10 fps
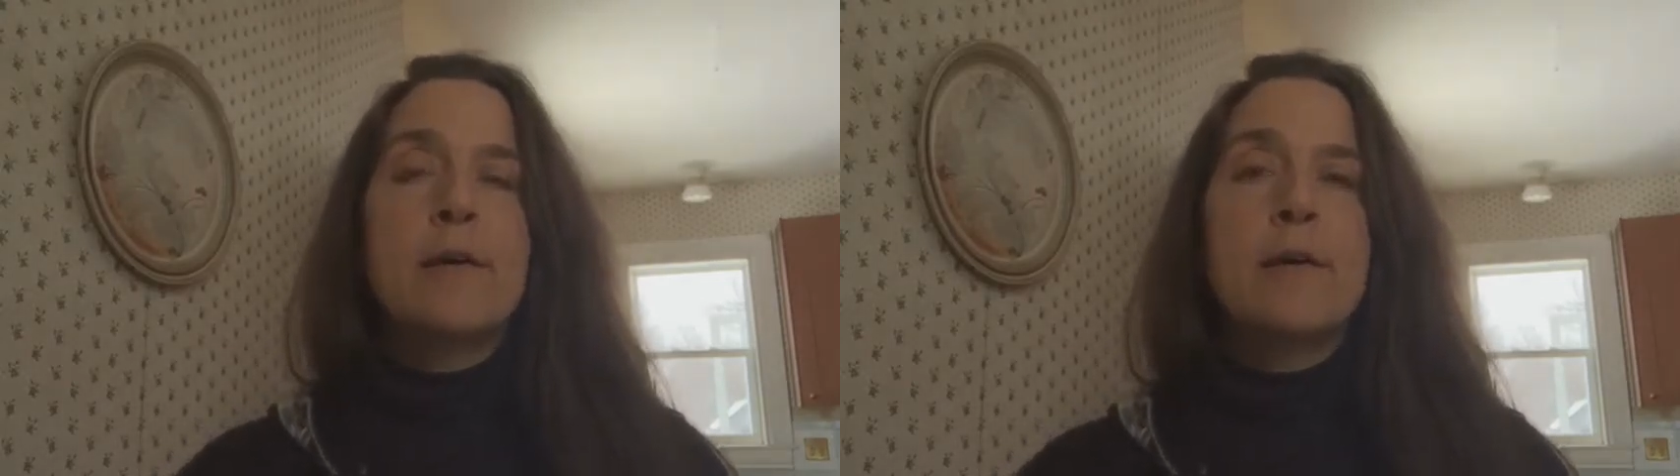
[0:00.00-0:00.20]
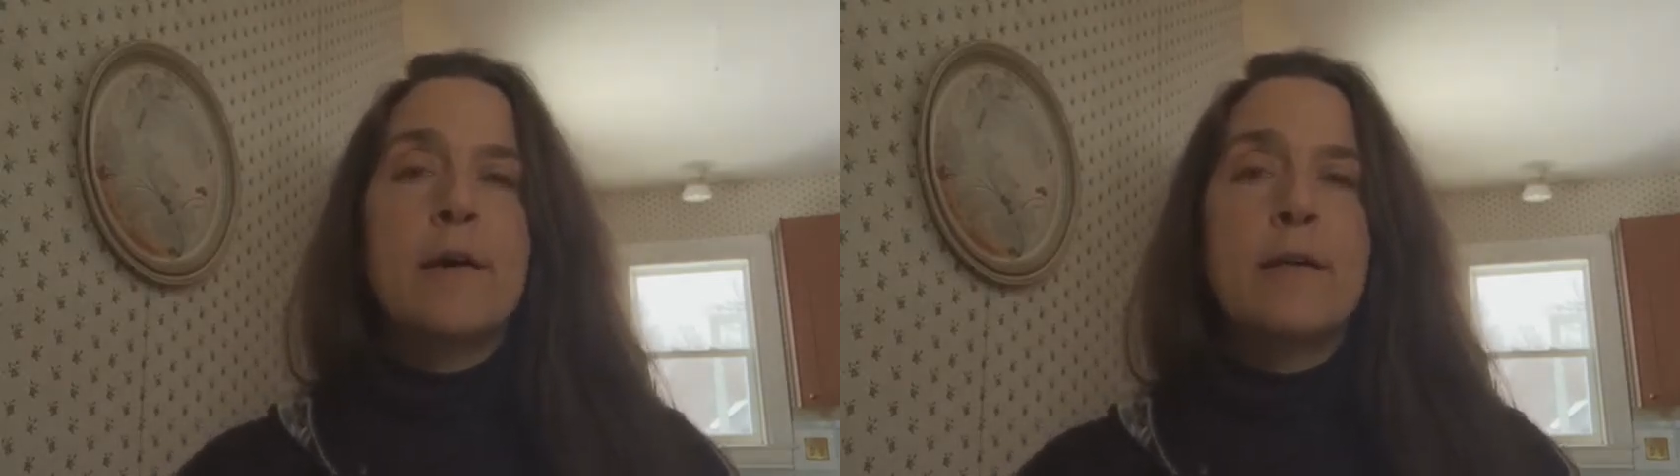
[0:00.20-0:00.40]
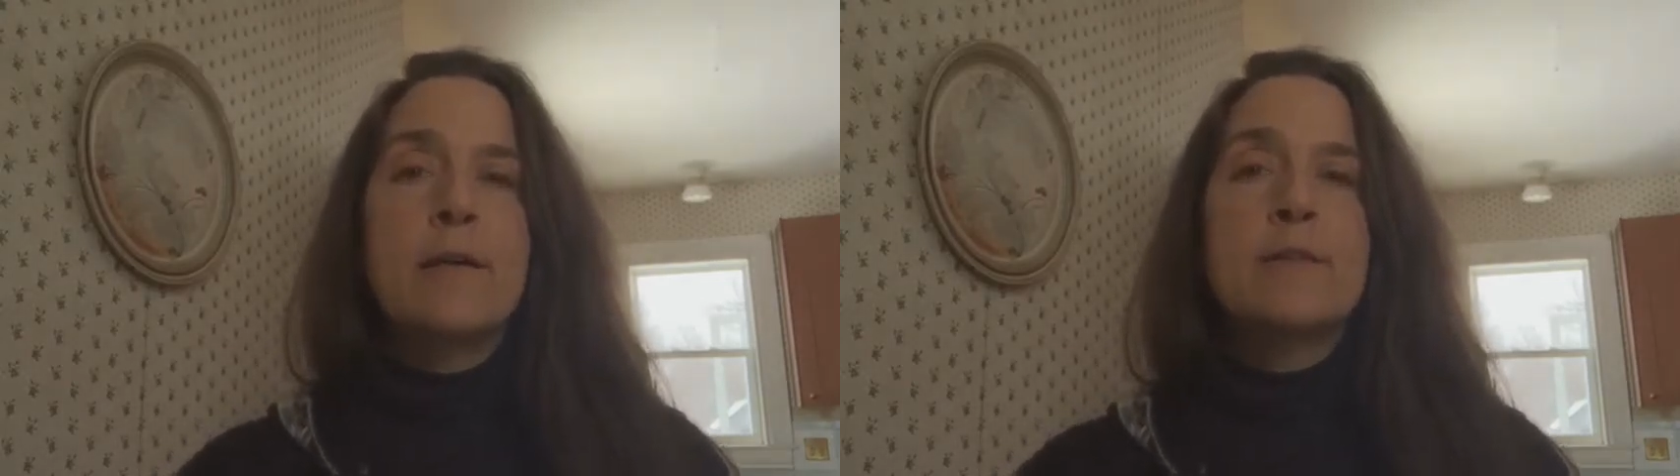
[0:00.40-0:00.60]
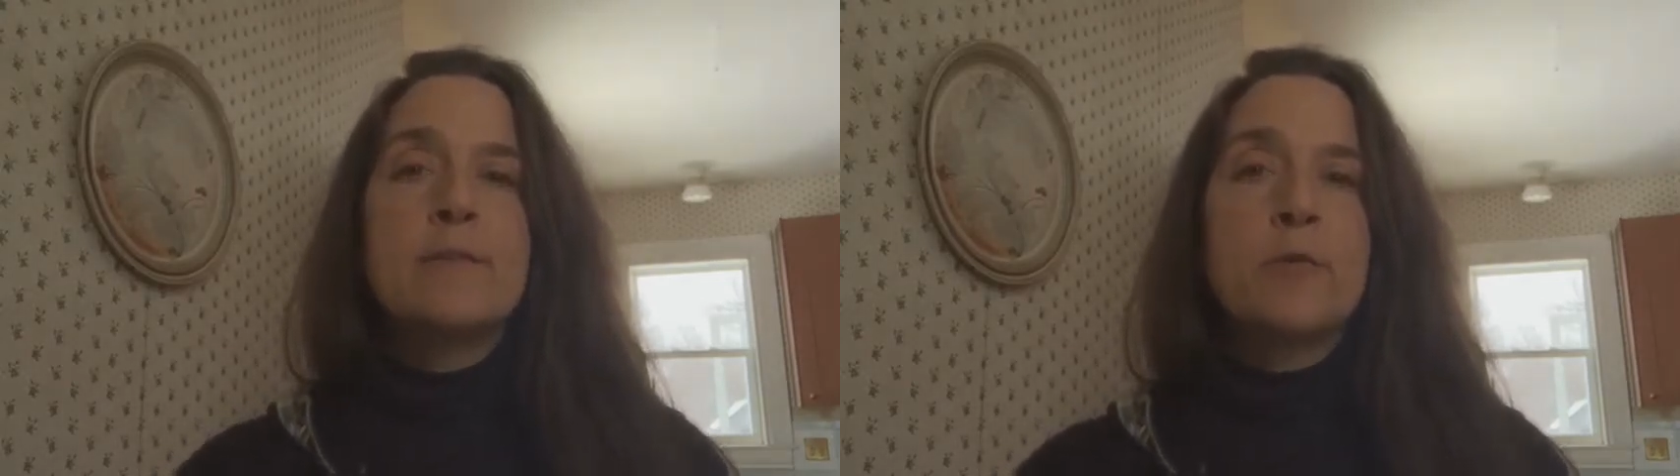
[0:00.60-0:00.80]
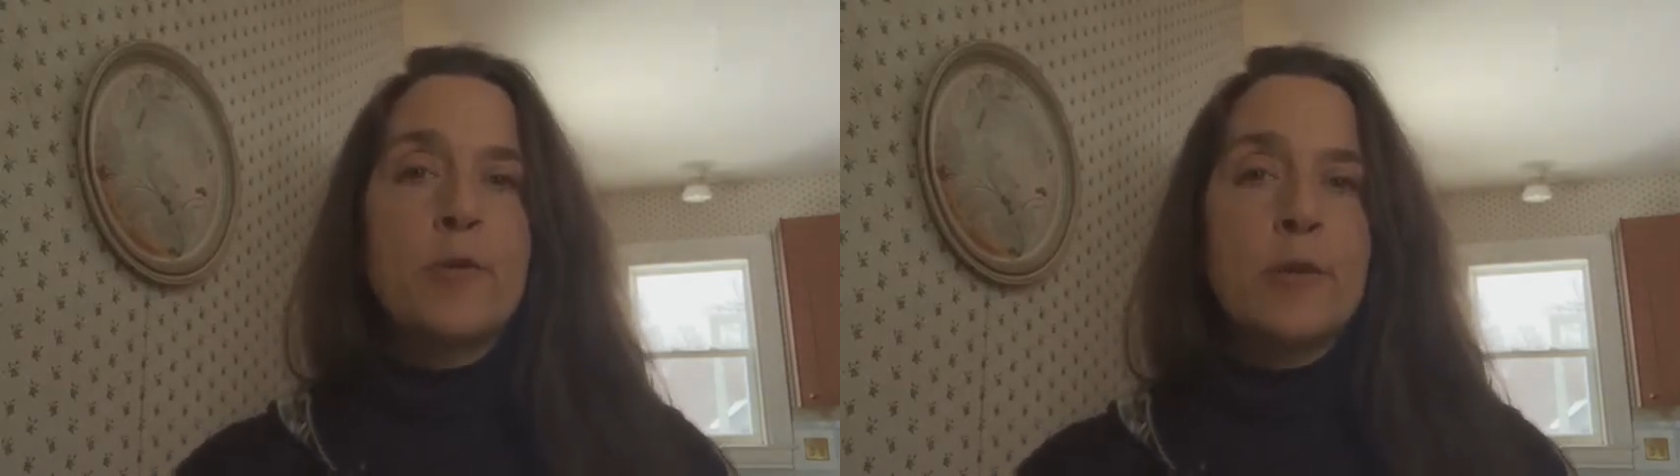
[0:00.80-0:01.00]
on
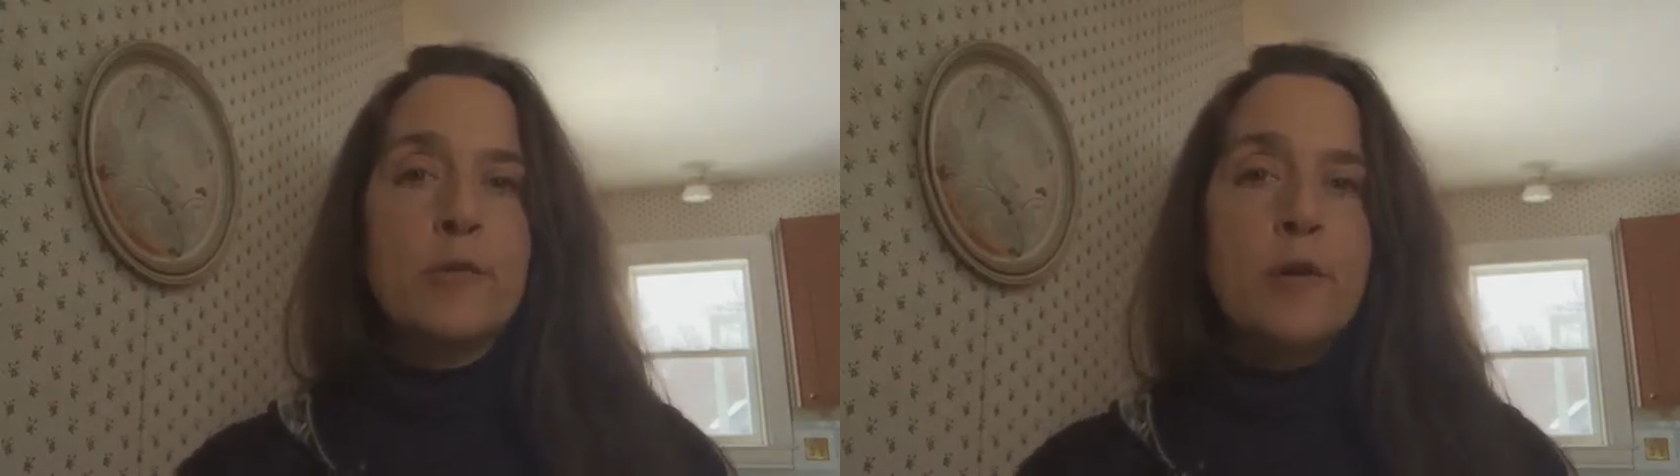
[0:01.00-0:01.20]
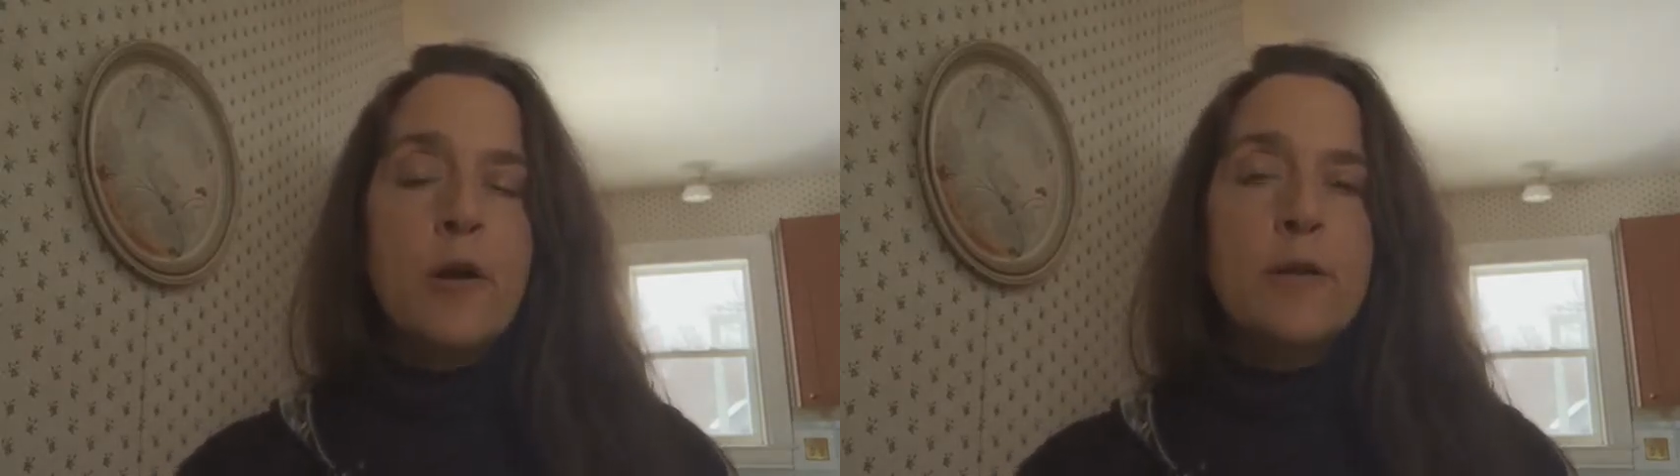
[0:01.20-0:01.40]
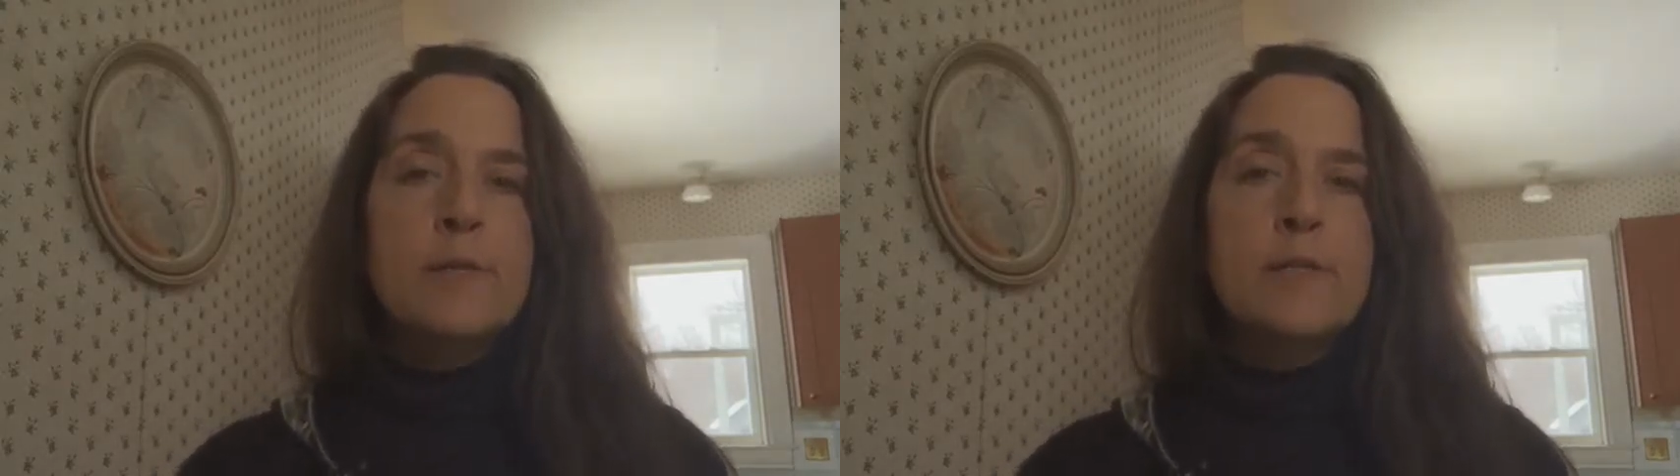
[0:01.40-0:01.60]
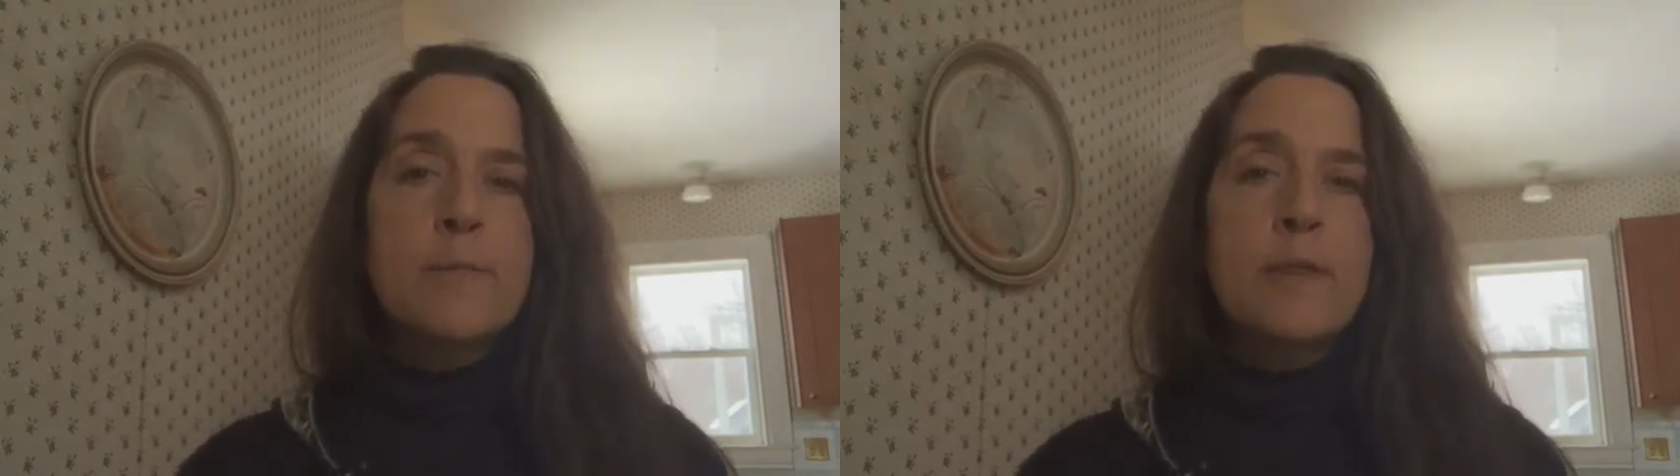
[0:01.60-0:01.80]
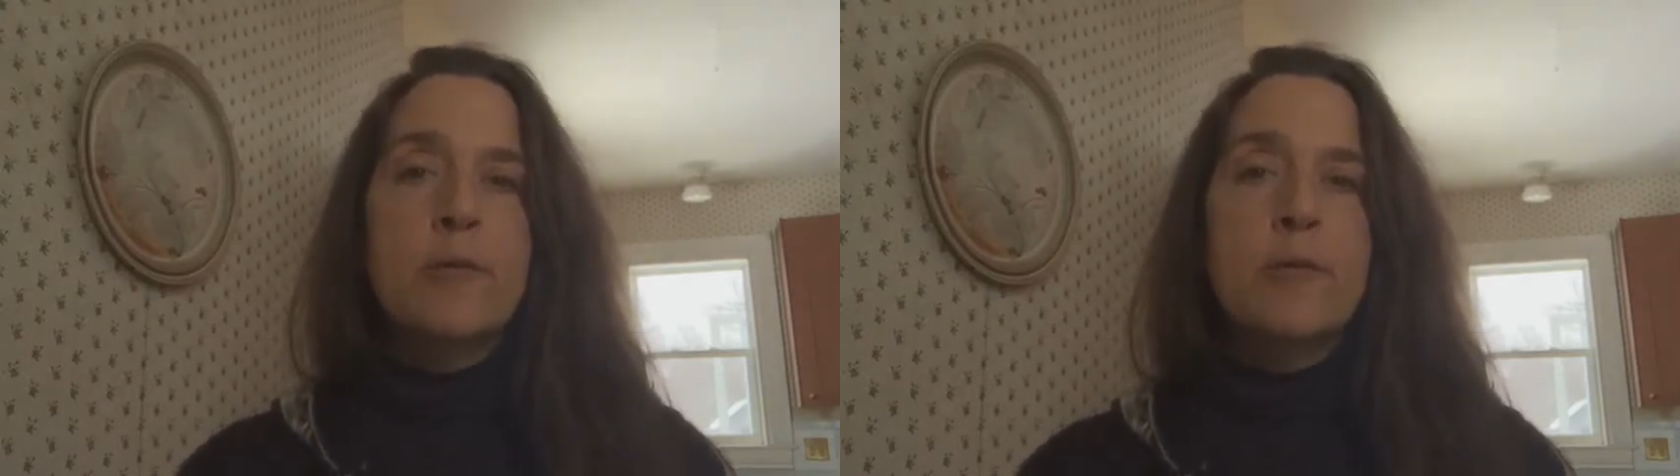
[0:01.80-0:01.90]
some critical con some of the